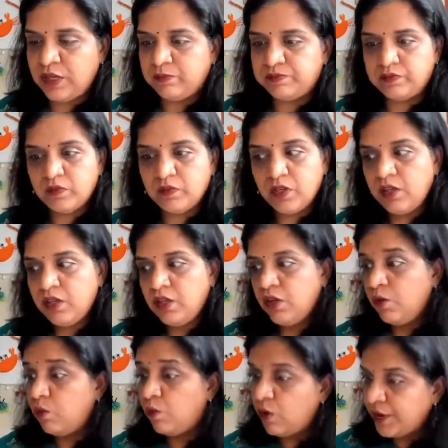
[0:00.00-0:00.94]
one.
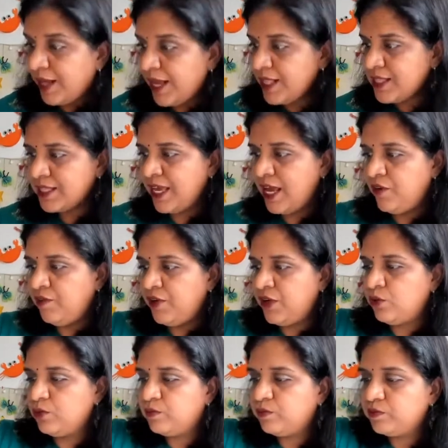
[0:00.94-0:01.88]
What else can
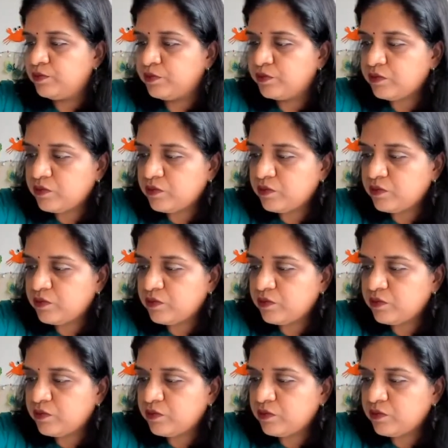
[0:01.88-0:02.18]
we do?